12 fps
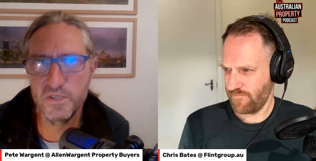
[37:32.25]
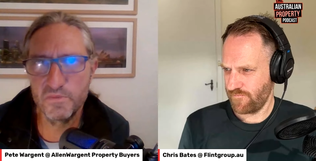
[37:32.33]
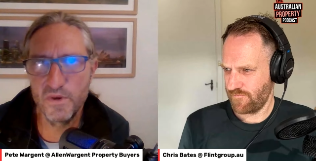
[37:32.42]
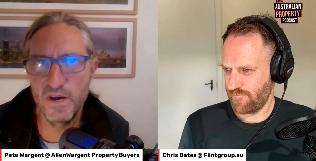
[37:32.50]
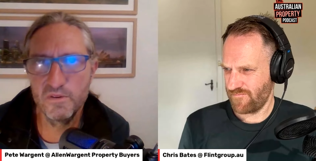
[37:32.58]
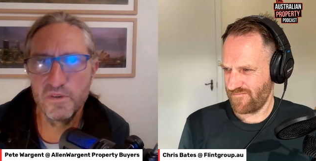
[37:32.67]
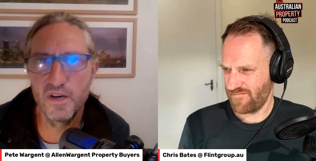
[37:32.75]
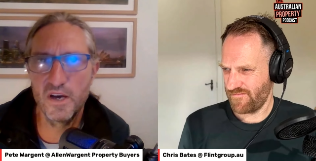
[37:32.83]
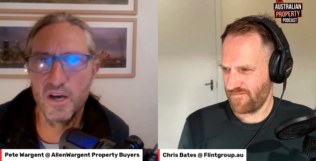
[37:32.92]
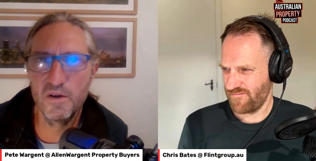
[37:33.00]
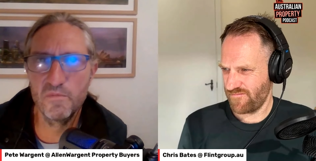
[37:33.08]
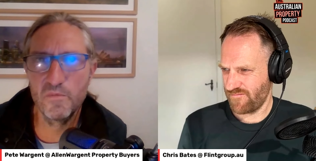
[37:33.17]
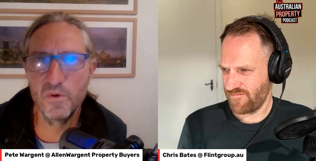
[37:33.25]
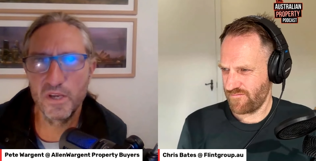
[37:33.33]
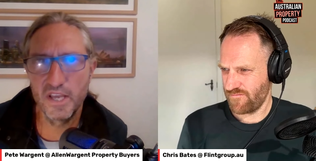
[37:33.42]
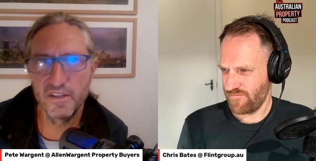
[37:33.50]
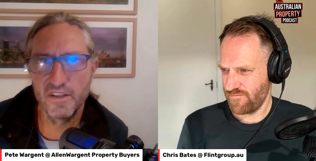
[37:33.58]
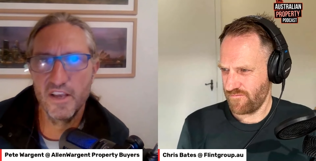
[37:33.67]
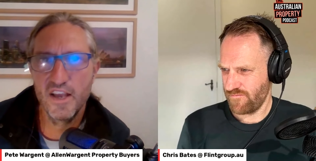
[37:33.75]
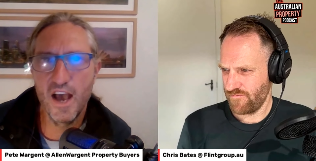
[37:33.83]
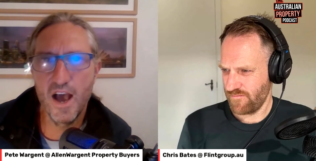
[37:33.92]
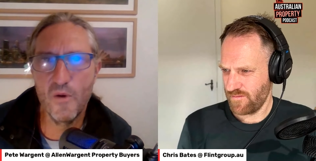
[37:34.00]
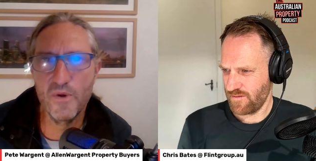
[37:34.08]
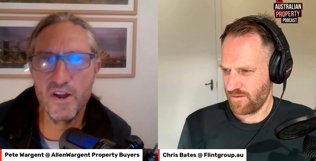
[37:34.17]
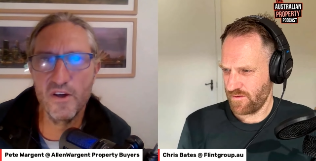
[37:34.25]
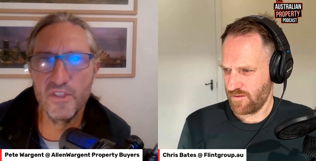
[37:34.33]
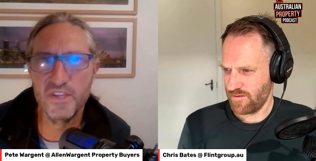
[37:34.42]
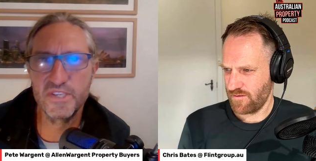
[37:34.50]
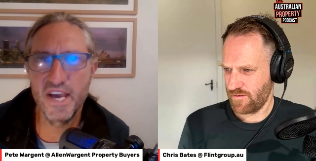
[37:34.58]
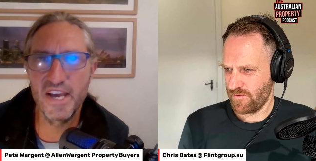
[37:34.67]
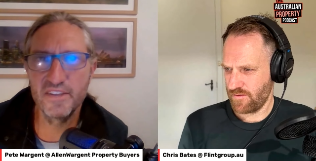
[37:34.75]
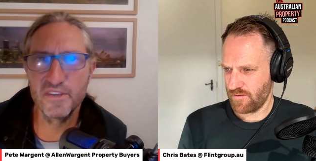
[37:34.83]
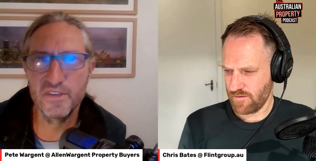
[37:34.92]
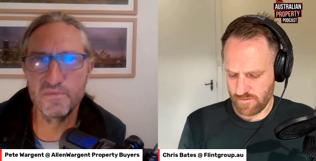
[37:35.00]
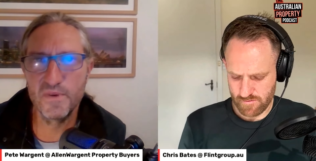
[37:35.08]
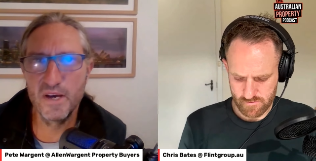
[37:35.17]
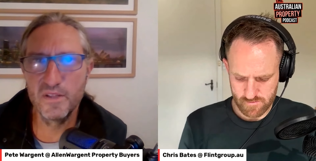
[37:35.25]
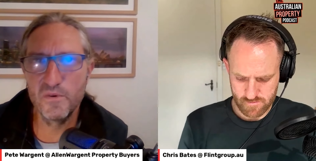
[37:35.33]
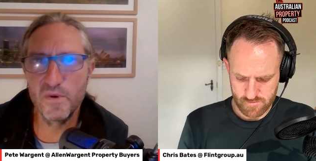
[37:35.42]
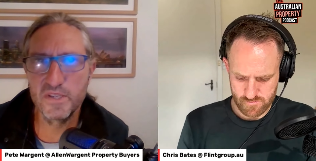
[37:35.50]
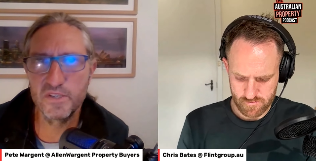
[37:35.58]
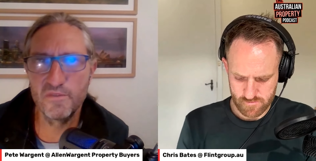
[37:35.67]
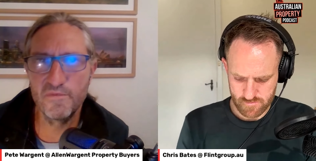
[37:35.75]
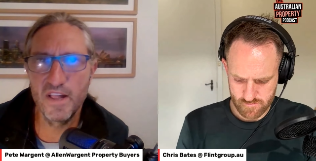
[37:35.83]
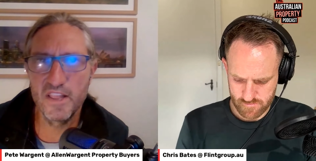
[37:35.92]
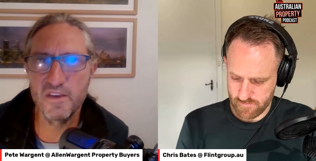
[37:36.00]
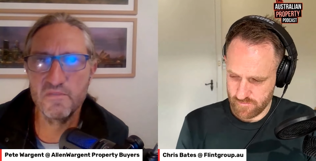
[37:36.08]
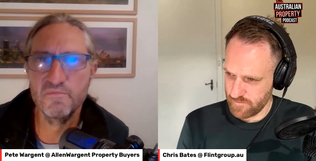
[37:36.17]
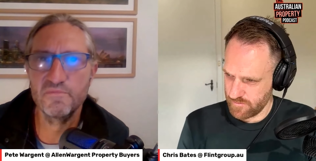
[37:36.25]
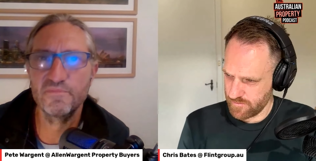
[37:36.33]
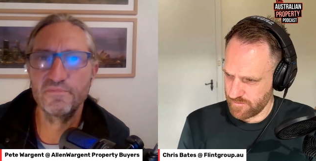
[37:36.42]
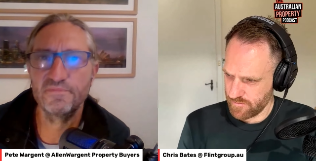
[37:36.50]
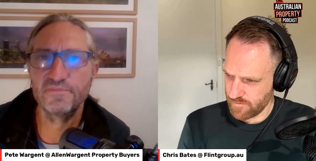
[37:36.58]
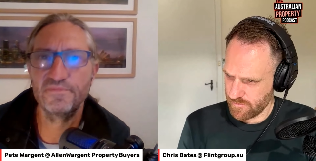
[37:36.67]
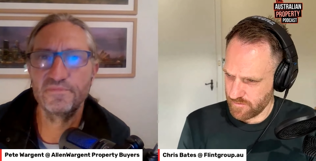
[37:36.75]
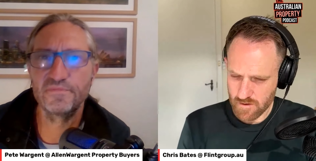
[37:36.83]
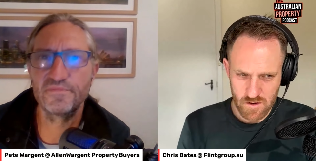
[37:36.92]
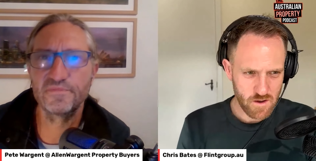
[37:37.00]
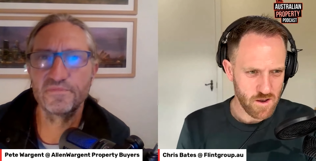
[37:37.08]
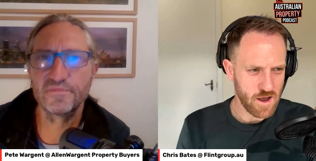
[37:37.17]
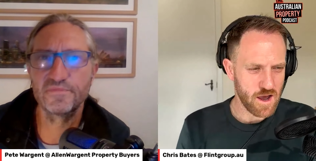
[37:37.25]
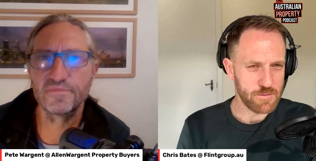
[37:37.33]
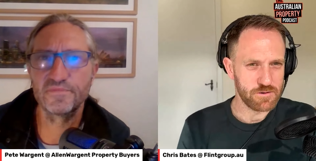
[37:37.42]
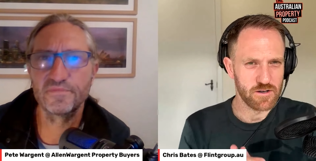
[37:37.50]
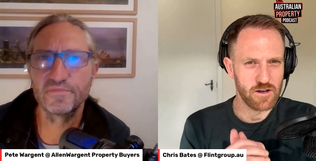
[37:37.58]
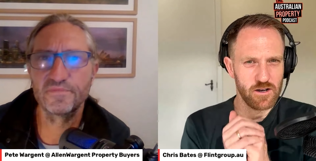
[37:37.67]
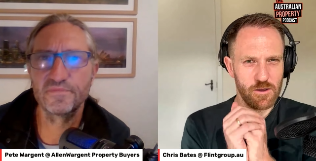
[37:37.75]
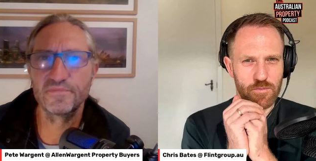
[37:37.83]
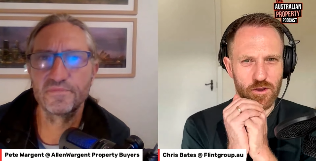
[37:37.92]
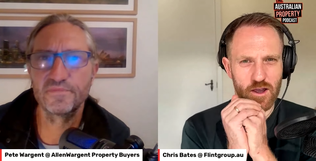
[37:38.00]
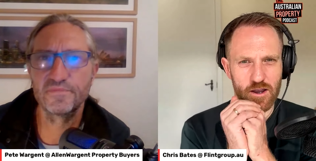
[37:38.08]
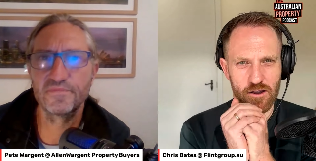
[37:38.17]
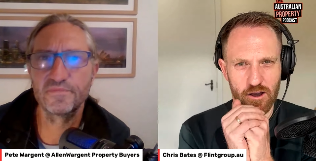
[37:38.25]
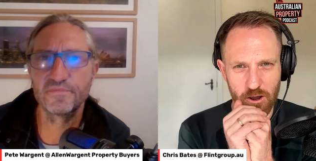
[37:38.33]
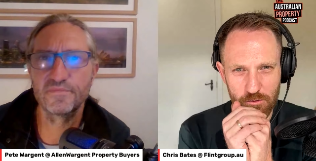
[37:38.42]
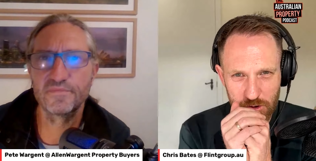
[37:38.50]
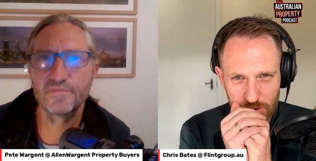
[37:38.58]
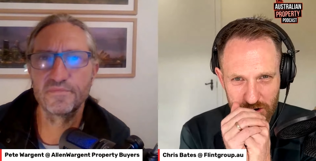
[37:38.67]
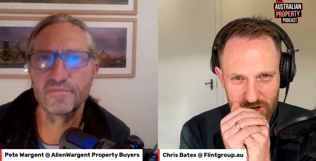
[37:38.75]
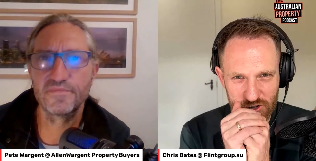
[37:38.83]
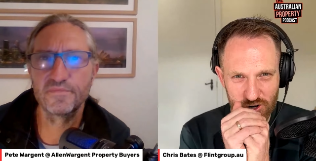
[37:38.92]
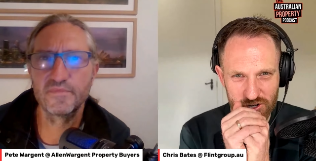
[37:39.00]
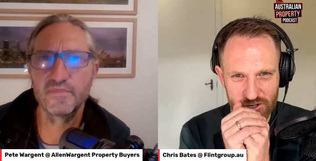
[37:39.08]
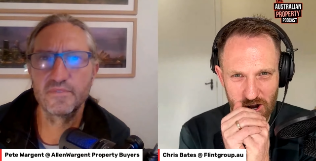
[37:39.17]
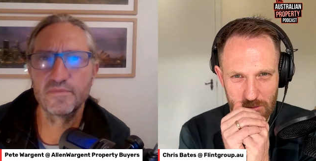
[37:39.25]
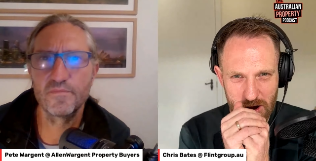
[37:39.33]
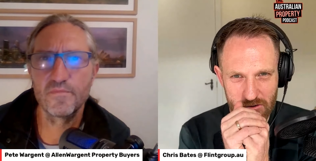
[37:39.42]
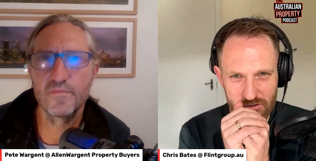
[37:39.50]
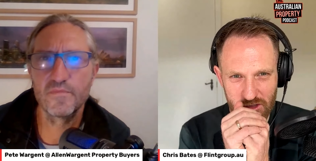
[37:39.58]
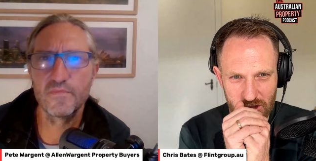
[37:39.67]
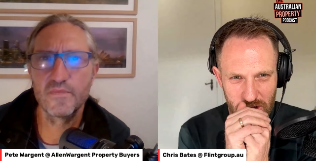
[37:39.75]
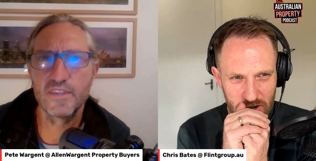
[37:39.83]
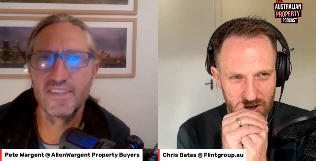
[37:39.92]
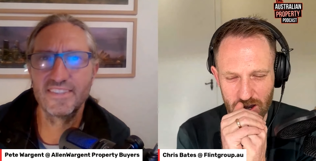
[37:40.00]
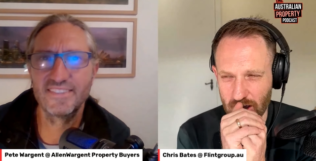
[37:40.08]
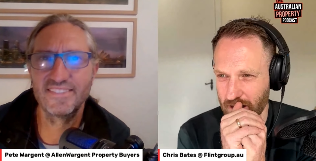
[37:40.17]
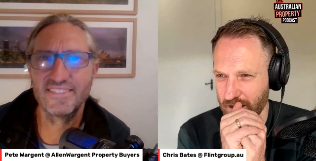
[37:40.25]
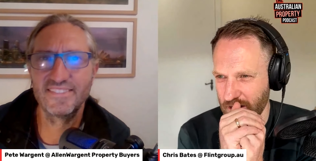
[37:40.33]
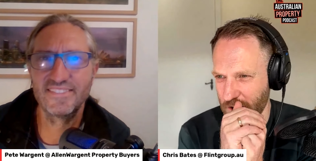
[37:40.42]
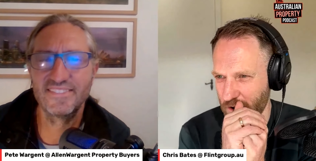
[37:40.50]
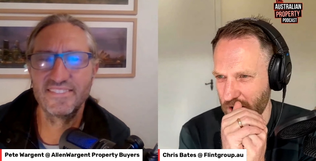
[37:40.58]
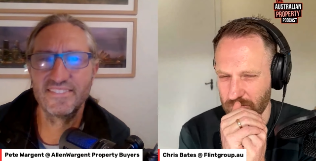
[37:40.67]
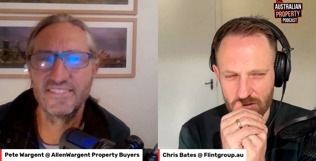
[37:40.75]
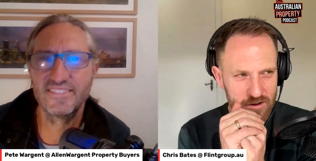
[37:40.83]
Speaker 1: as well. Um, we'll get Owen on the chat
Speaker 2: as well. Always good value. Absolutely, Pete. I hope you enjoy your time over in the UK and you um